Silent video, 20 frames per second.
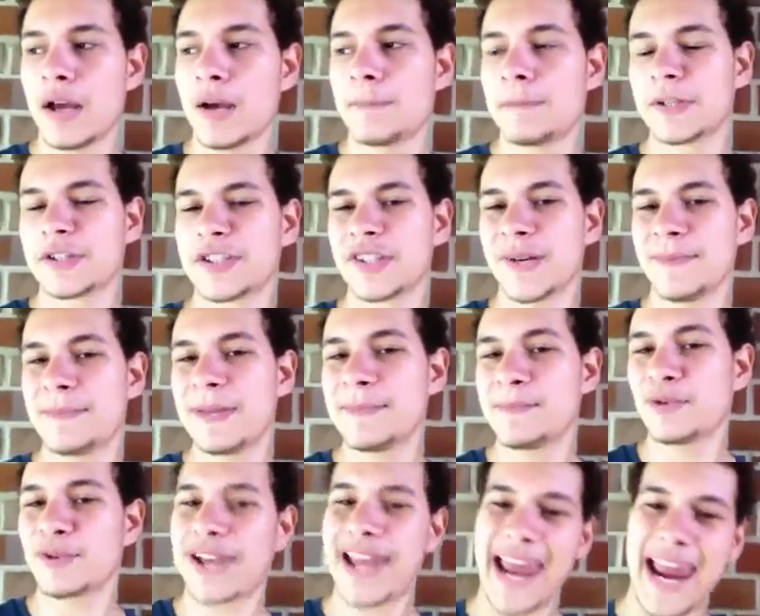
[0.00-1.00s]
But some
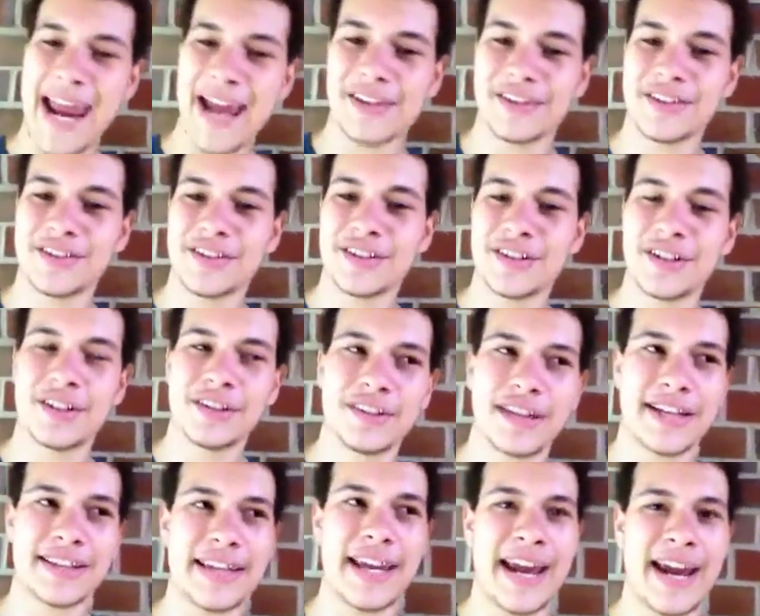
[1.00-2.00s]
people can't.
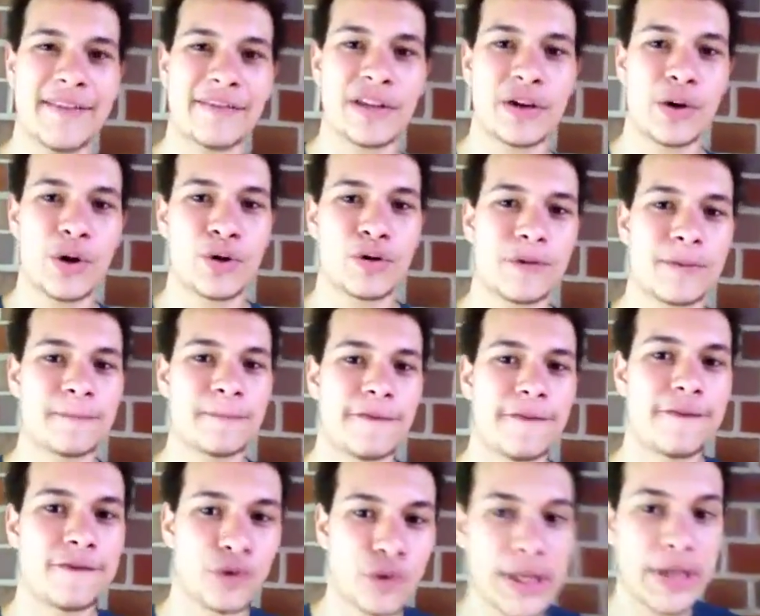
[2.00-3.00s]
Like, they have their own
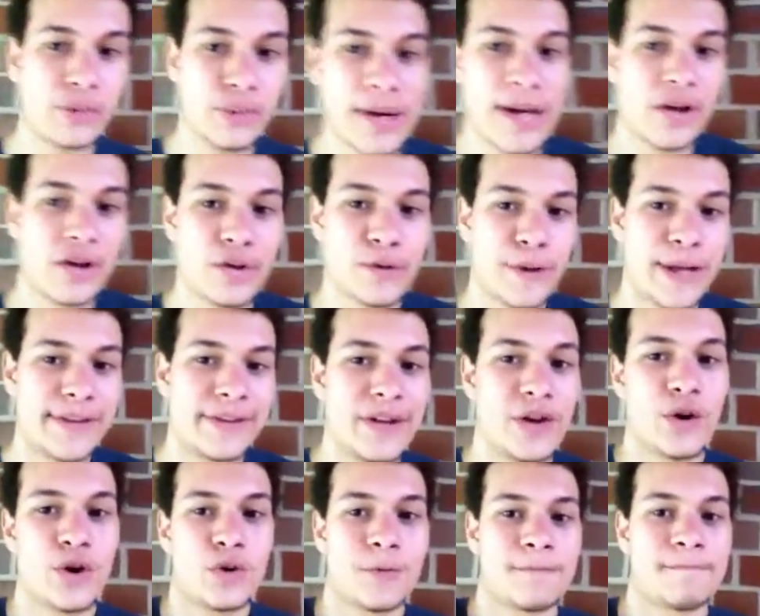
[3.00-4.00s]
free will and
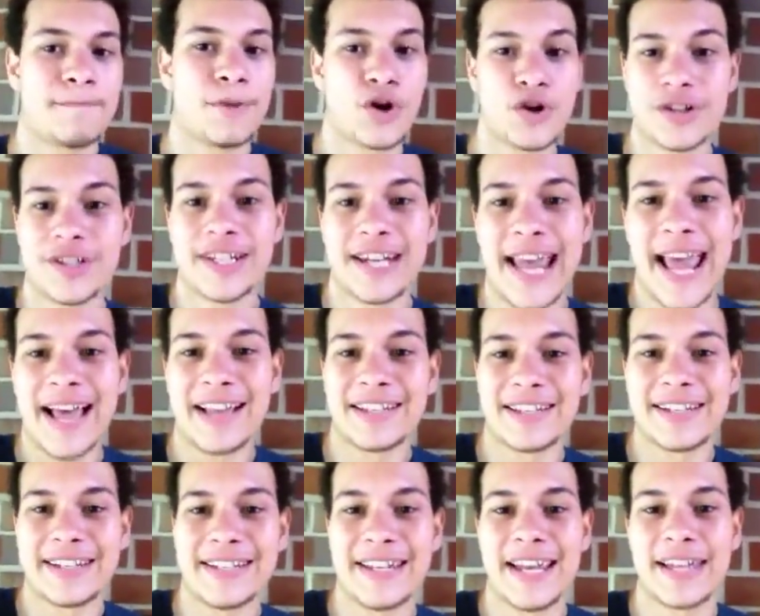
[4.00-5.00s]
their own
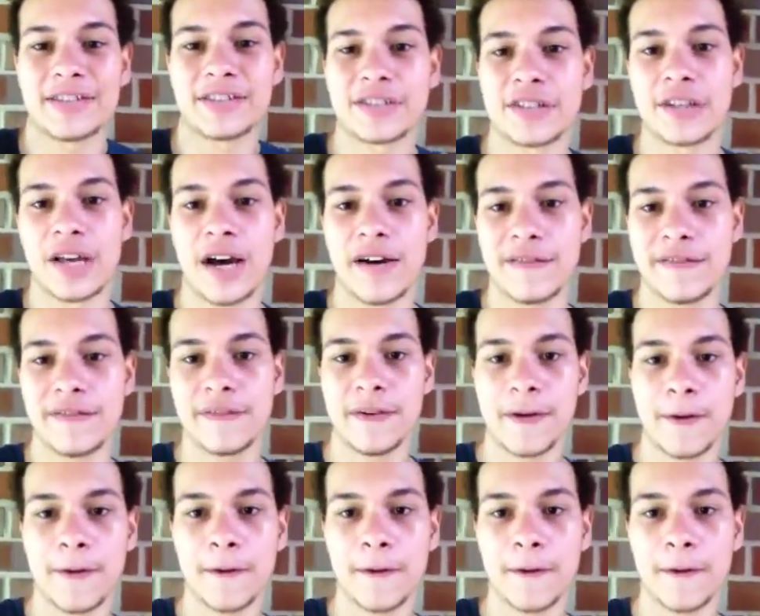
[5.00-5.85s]
personality and stuff.